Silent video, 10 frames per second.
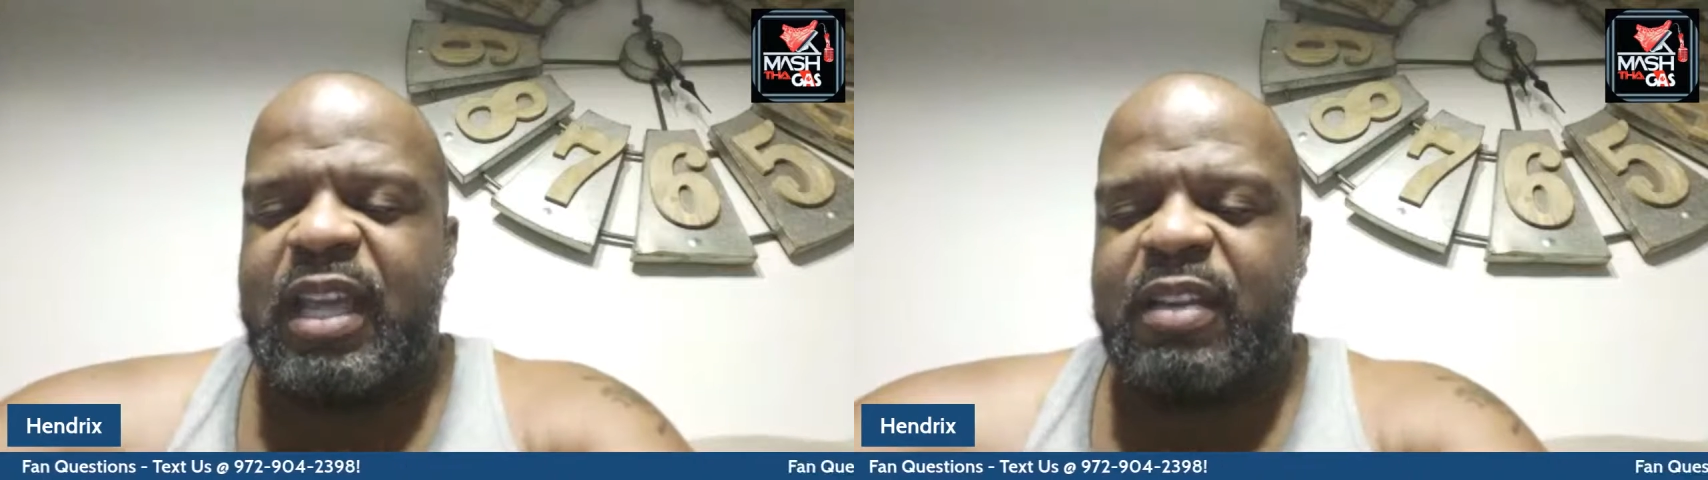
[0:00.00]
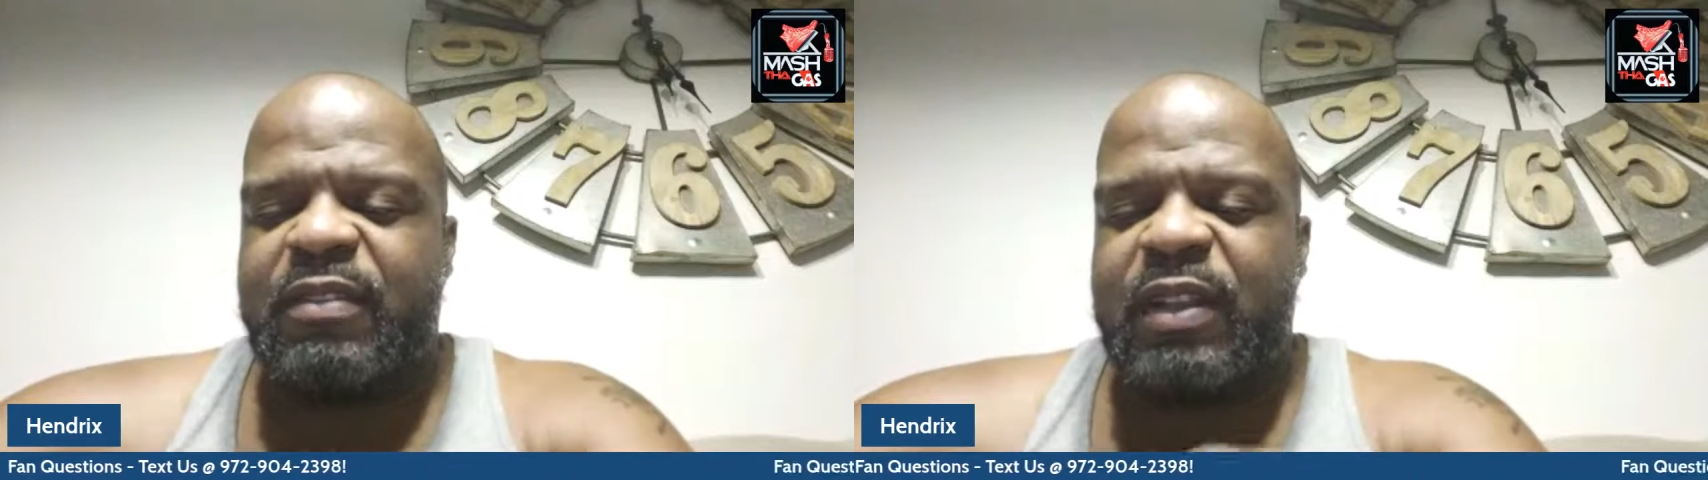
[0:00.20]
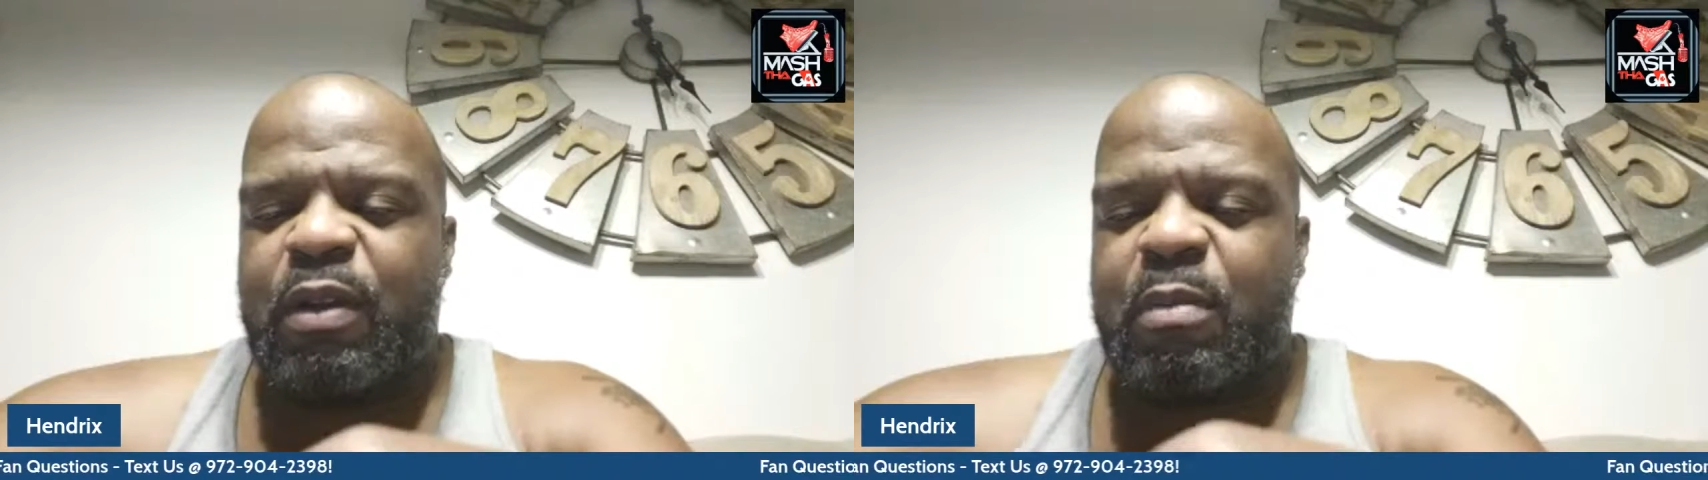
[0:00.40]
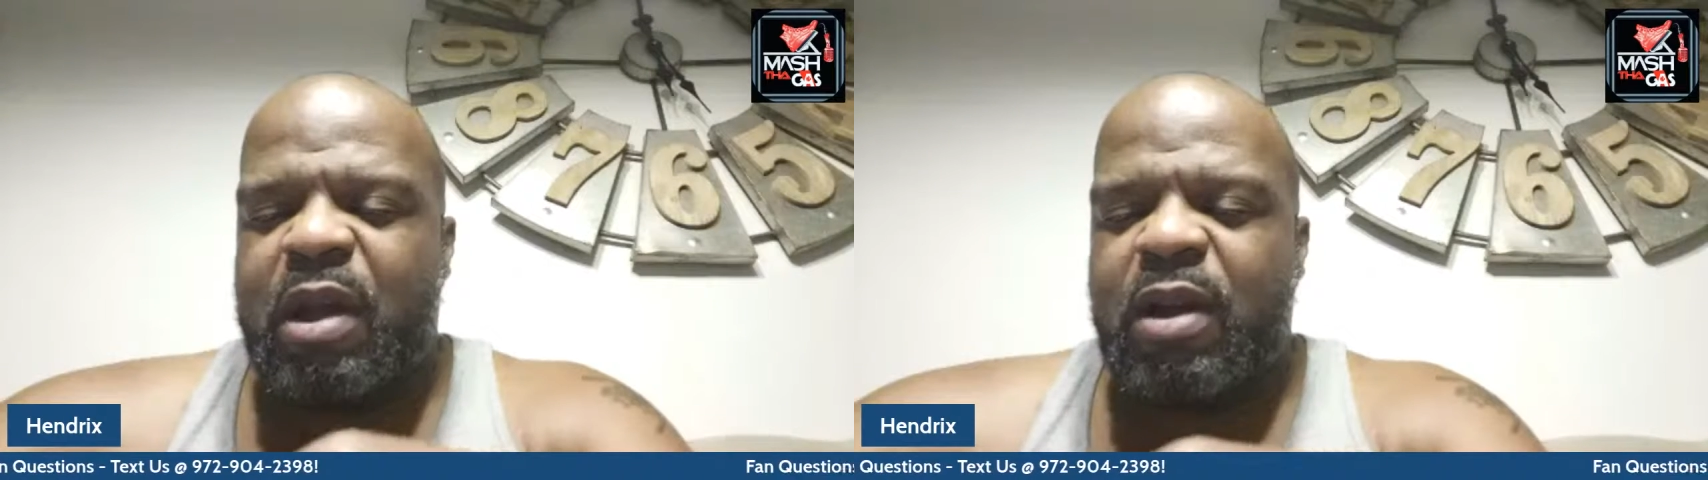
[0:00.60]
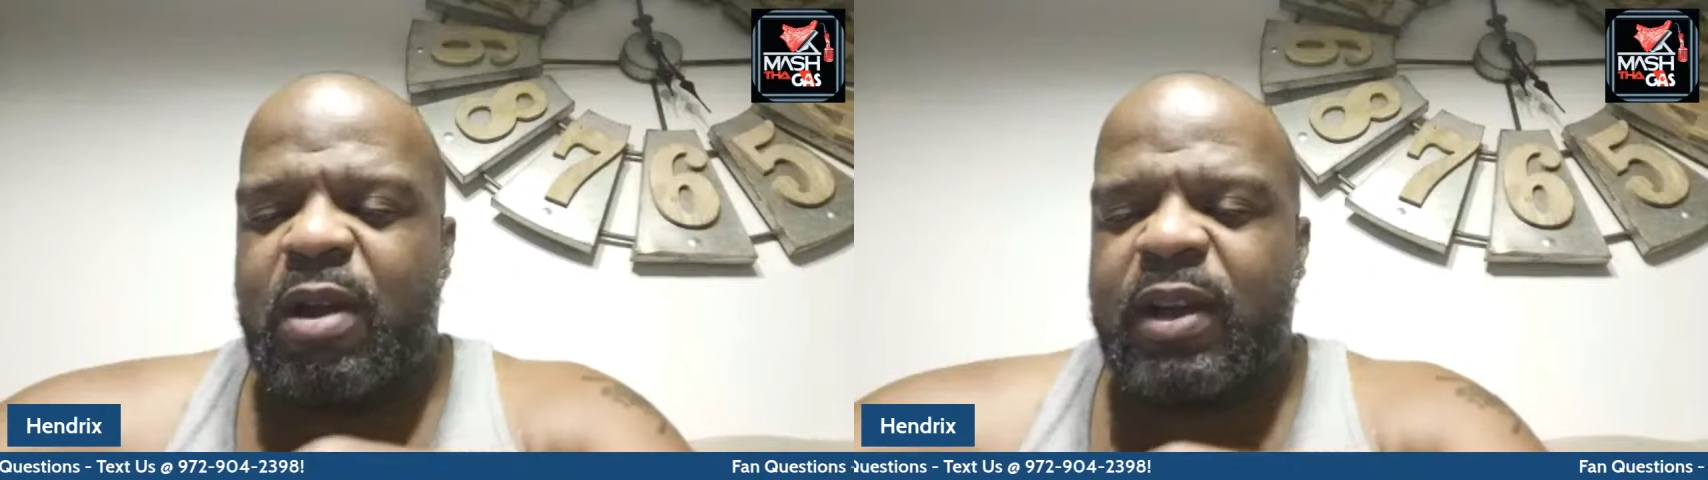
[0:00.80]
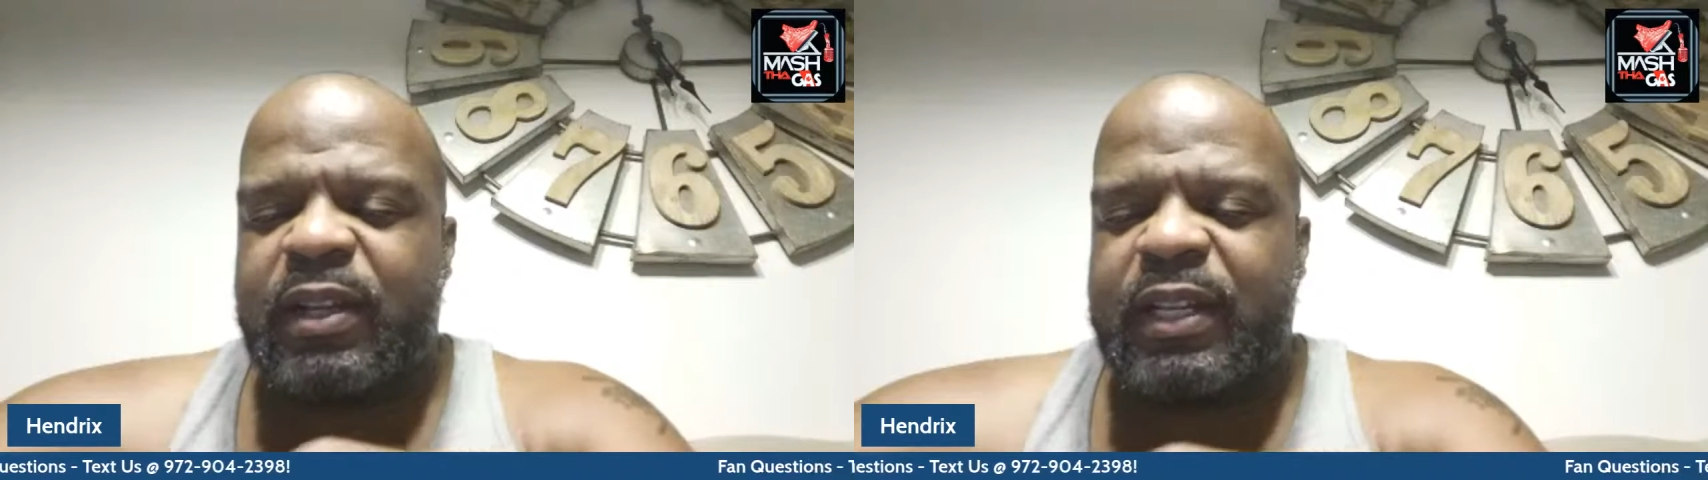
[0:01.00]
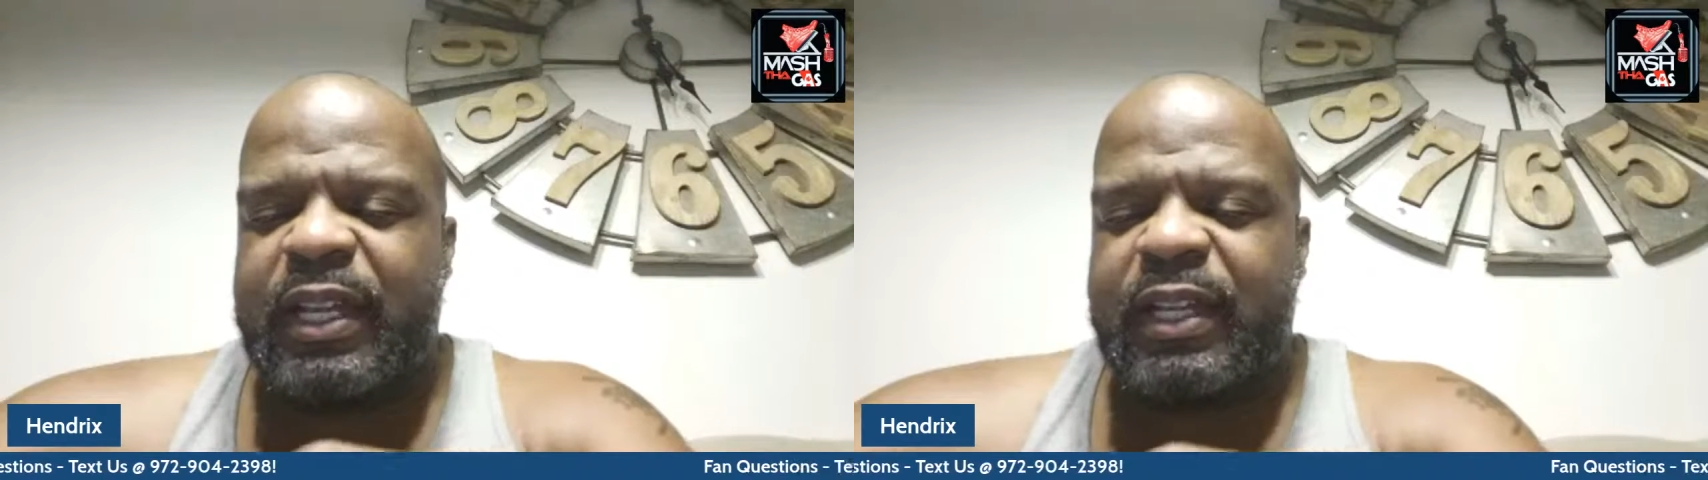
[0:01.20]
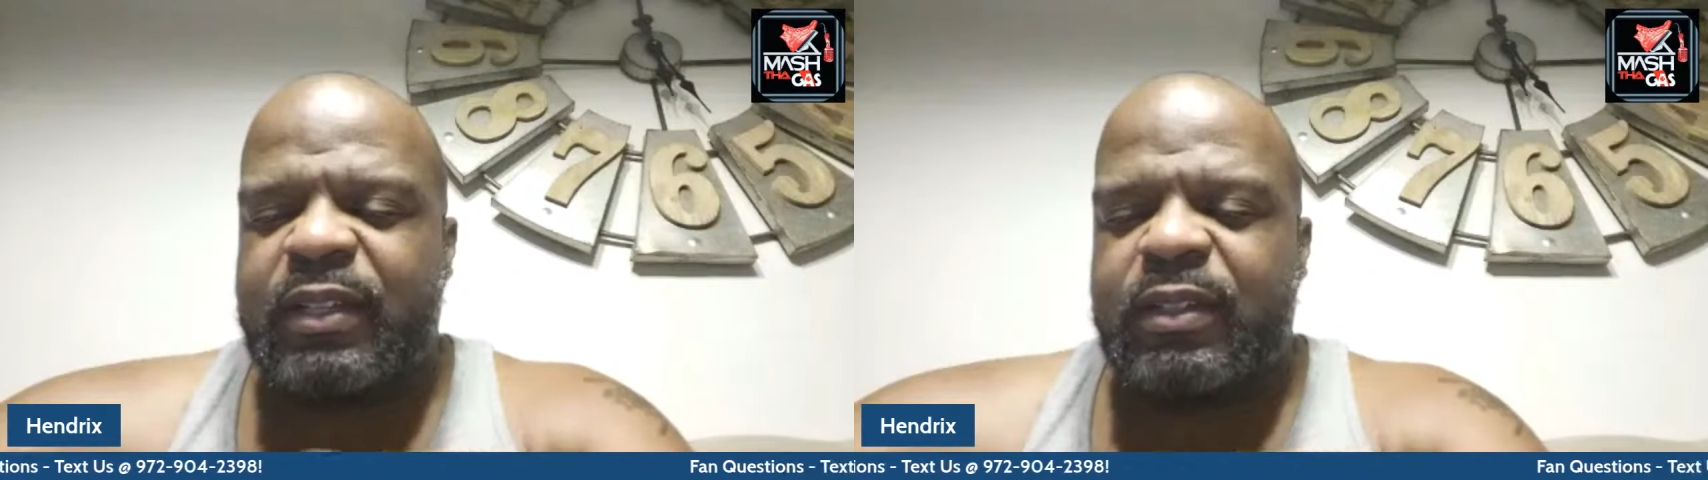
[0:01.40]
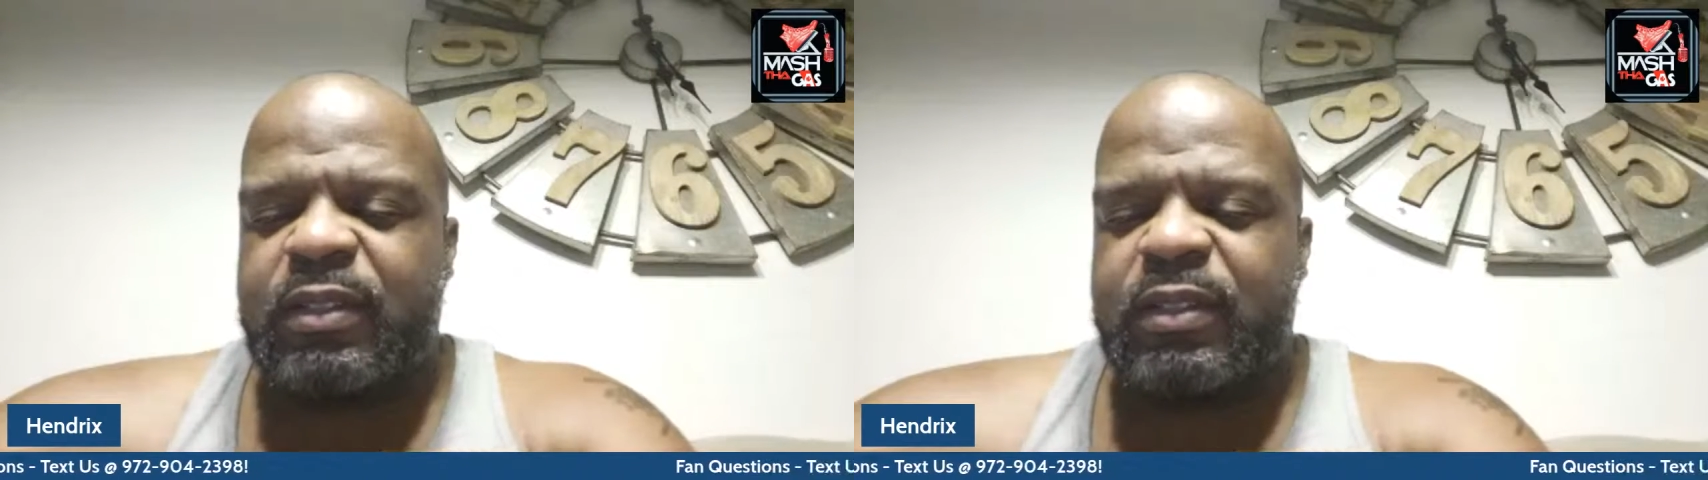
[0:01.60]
heavy on my heart that